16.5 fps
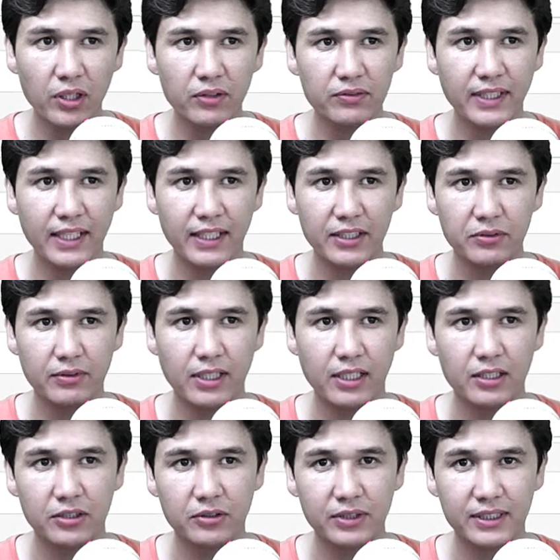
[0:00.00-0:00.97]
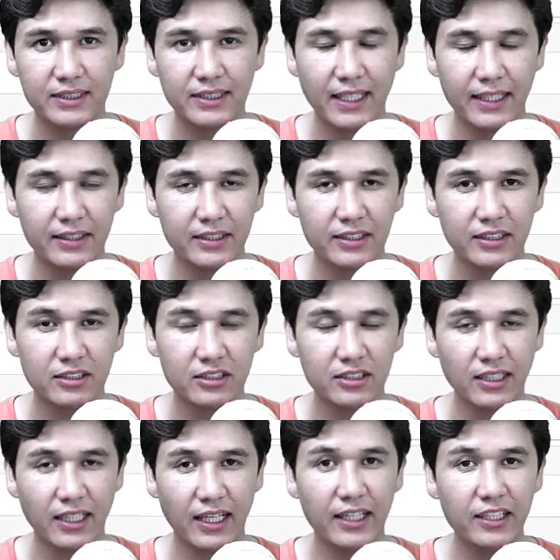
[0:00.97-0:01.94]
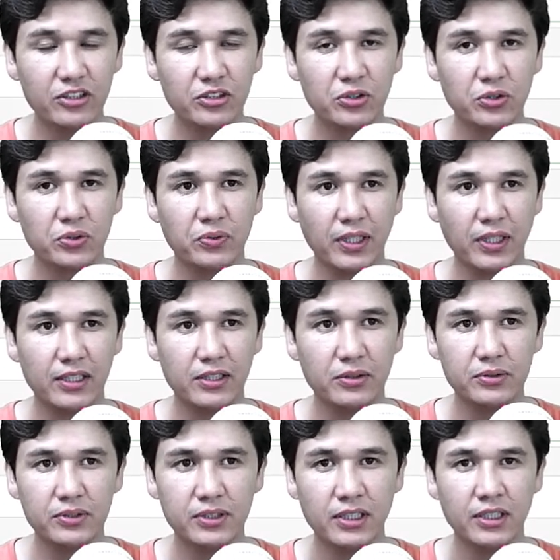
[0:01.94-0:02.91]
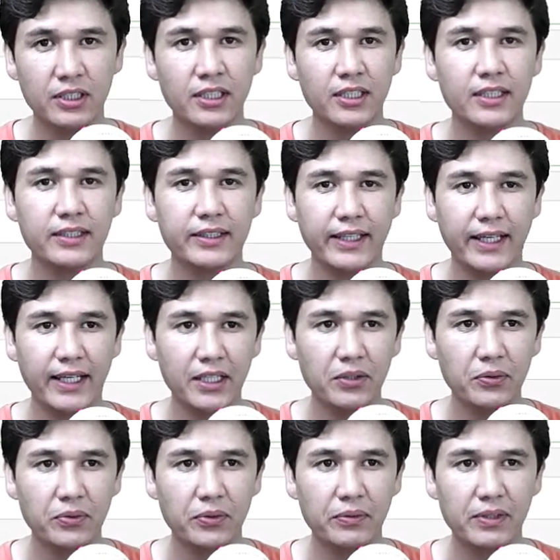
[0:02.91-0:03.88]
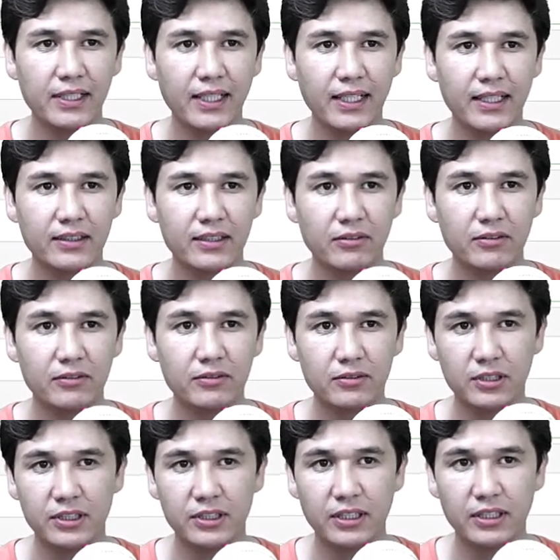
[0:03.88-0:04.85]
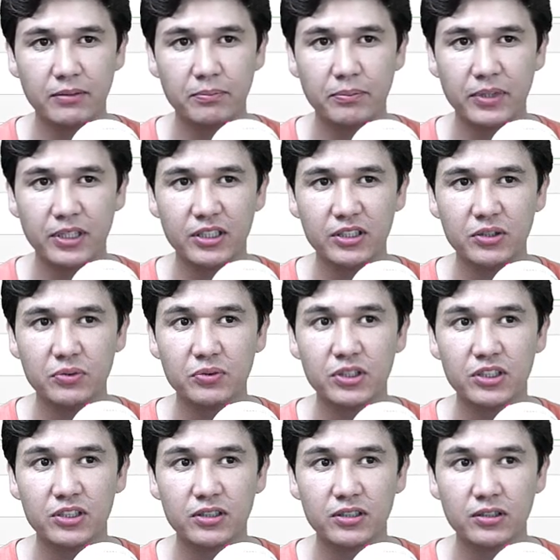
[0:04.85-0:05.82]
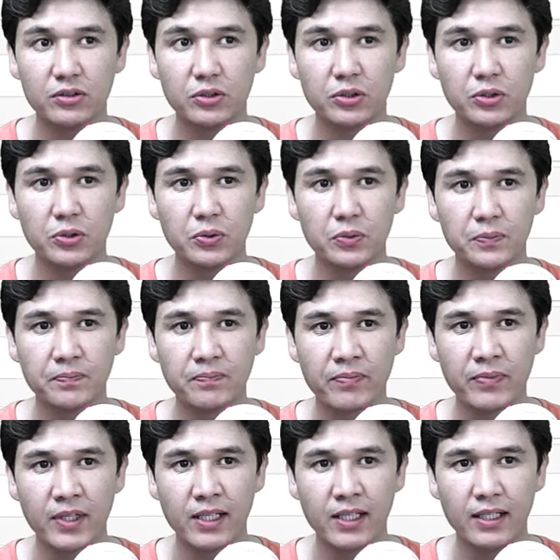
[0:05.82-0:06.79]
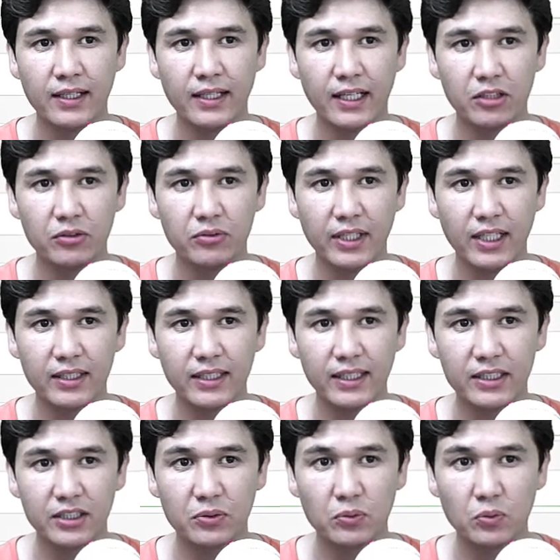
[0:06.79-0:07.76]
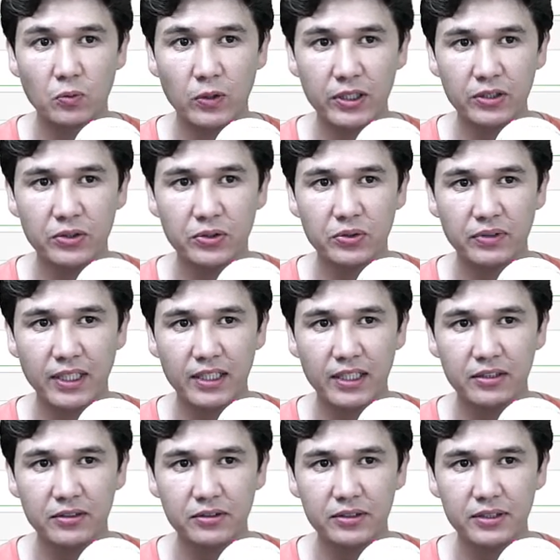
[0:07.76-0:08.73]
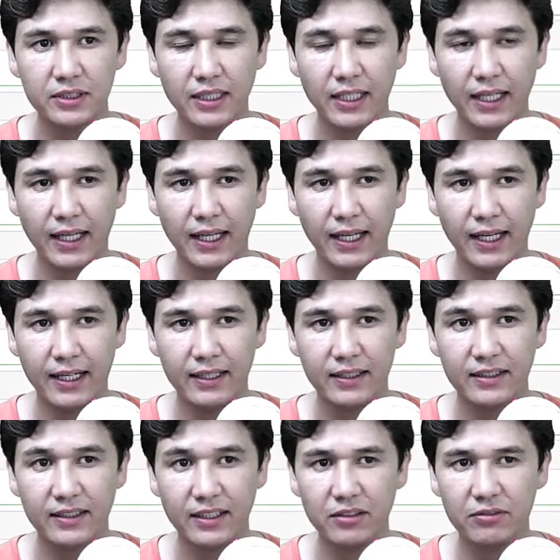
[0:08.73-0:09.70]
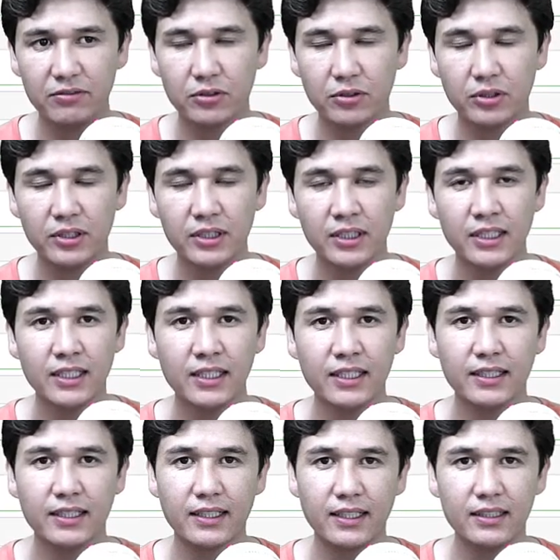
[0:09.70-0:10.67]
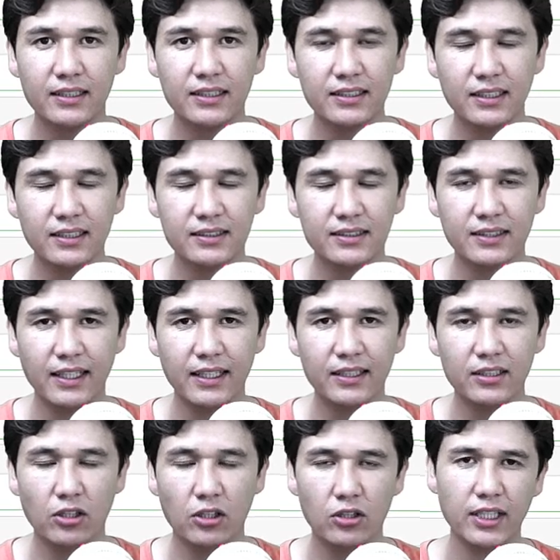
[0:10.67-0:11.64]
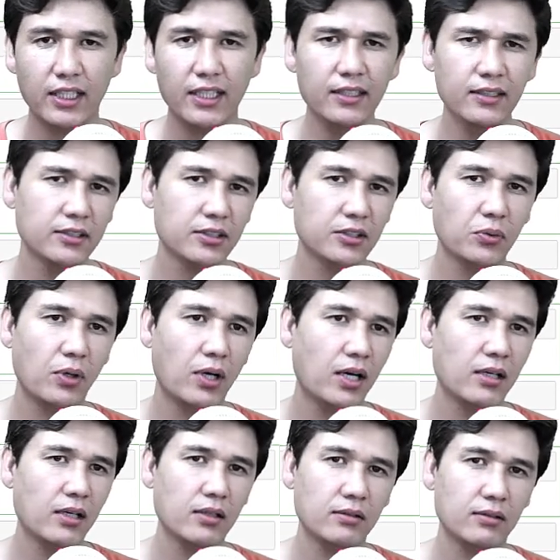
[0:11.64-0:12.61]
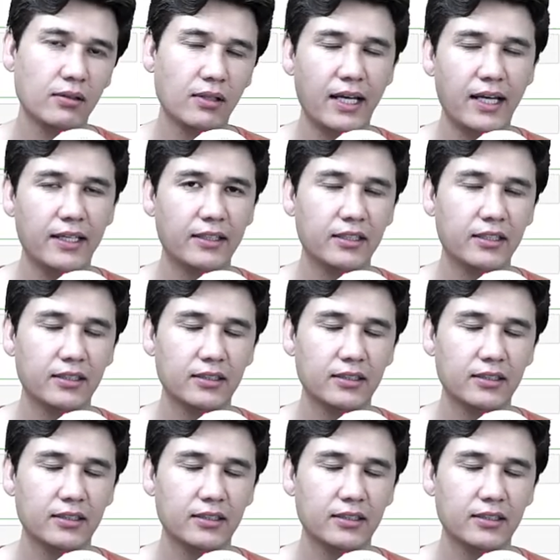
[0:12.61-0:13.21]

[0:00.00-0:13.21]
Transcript: of that value is getting any true values, then we will get the print which is true. Like we are getting one true values, and therefore the condition is saying okay, you are like